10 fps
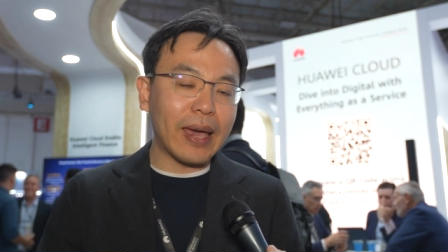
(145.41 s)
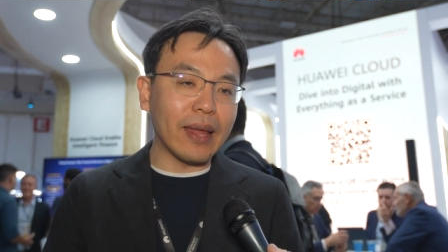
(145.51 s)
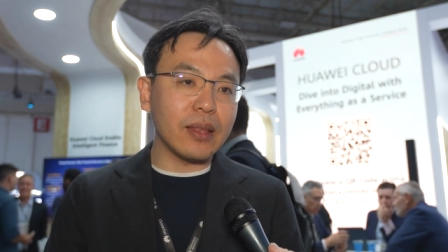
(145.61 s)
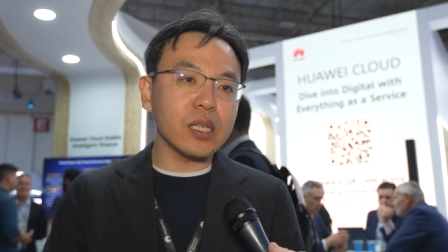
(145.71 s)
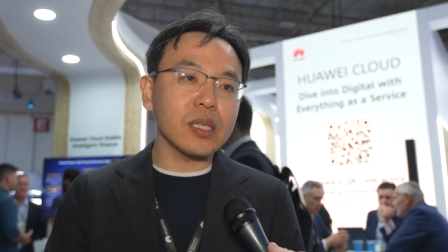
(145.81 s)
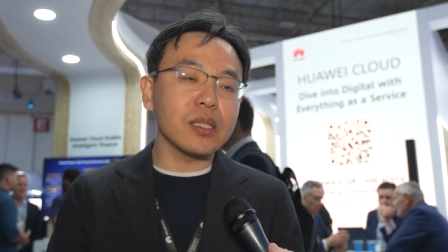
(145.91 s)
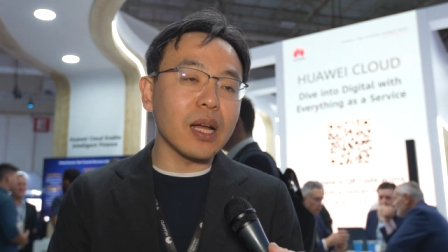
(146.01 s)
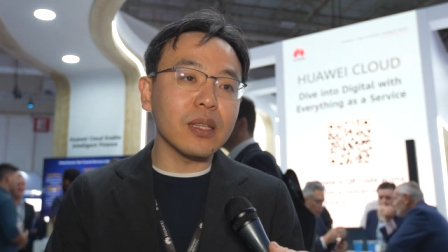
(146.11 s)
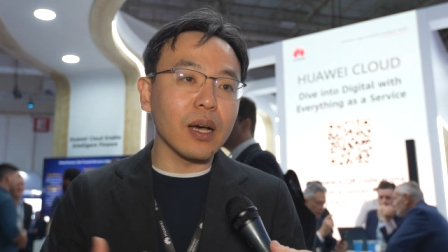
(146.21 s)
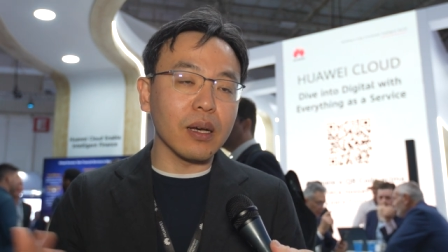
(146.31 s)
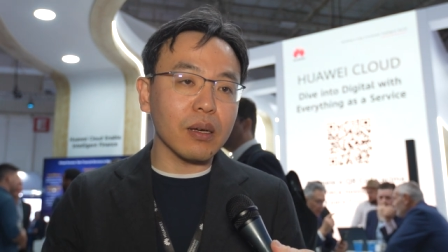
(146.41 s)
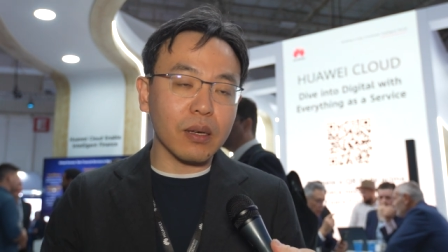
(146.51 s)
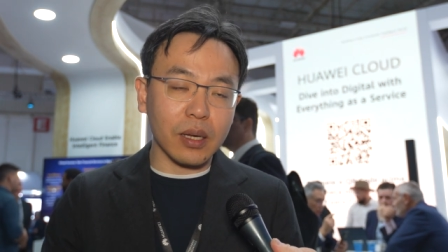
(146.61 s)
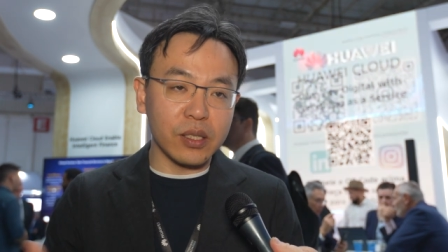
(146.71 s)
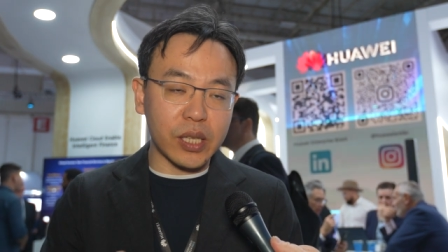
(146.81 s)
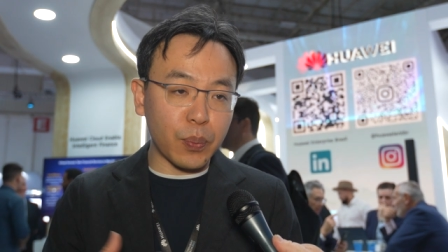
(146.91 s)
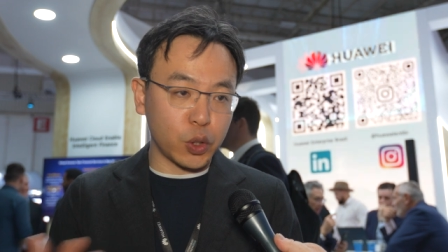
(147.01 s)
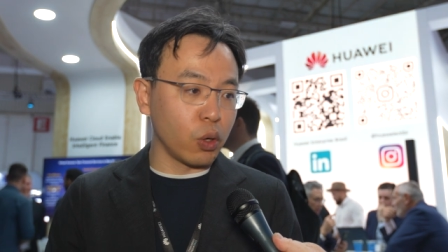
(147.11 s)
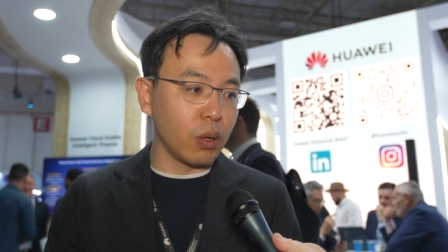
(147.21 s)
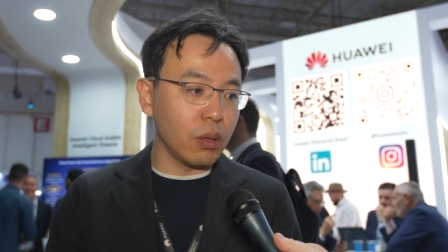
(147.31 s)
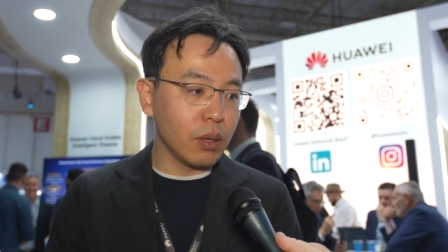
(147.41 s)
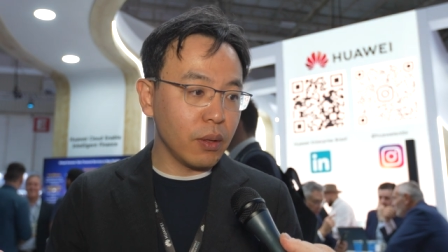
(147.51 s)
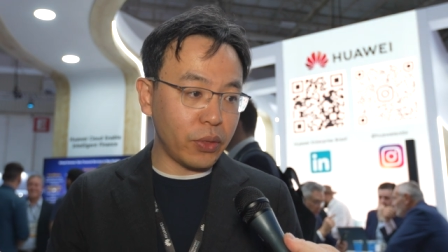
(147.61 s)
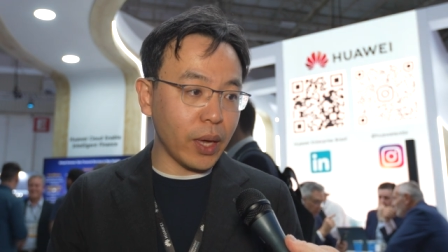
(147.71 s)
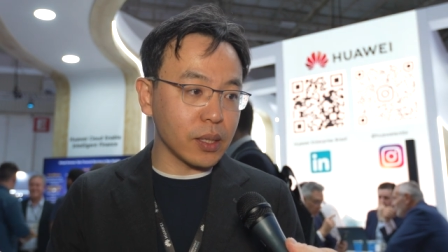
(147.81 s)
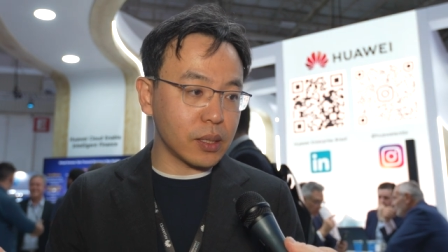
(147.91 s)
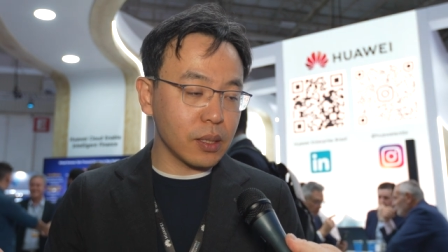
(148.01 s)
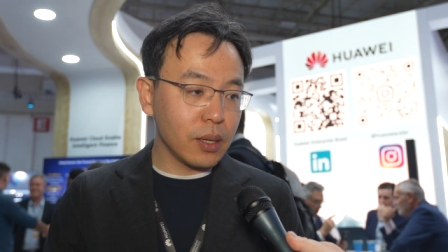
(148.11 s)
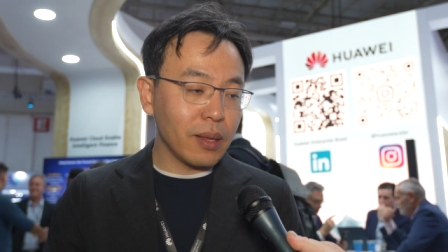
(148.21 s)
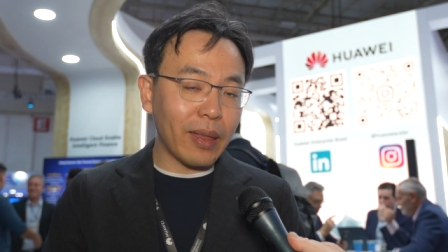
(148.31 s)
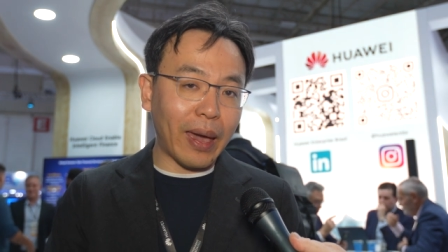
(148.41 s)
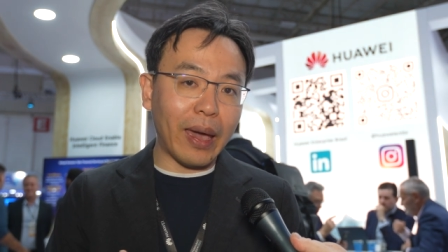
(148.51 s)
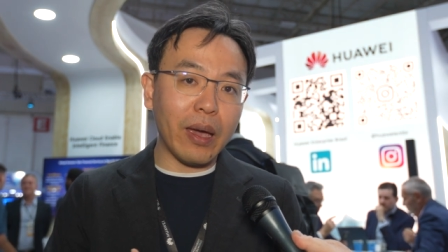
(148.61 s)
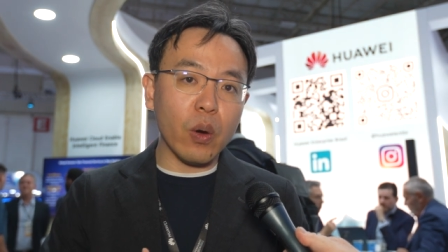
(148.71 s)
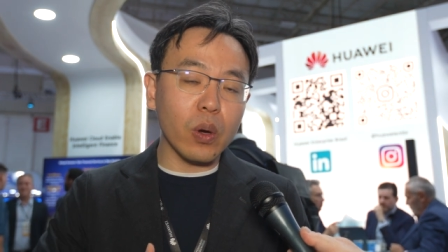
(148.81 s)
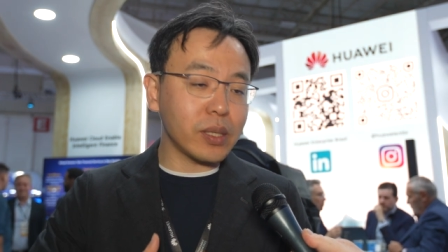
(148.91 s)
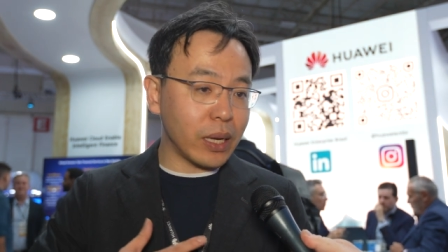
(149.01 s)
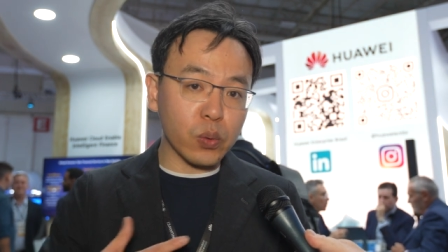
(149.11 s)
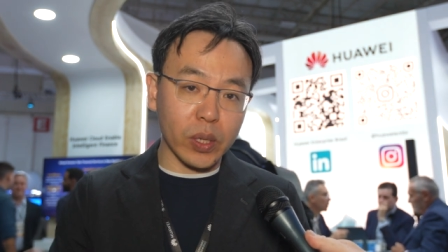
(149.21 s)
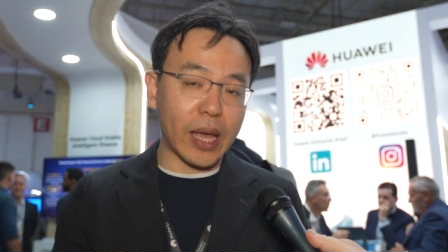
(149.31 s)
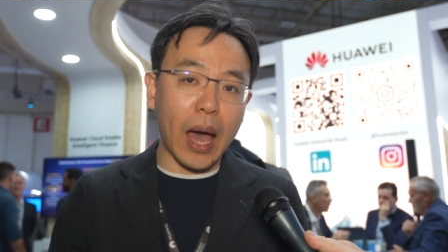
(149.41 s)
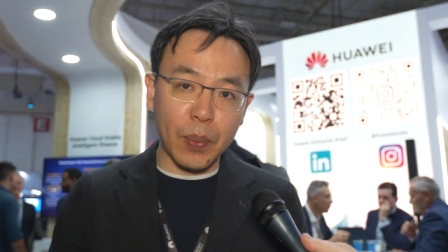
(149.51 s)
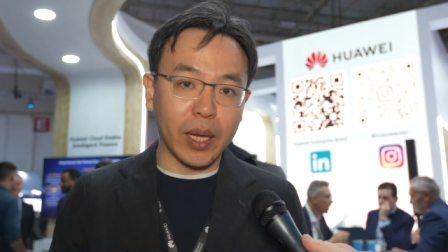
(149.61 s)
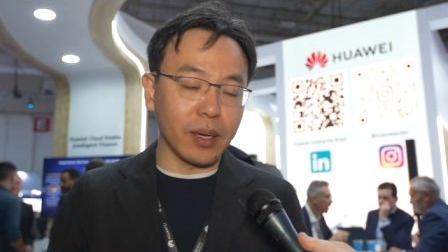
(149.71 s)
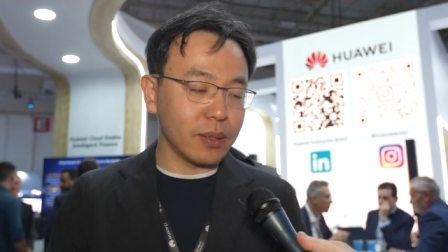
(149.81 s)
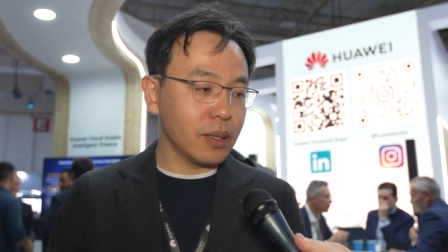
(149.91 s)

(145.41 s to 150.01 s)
And this is not the conceptual things. It, it, was, it was happening.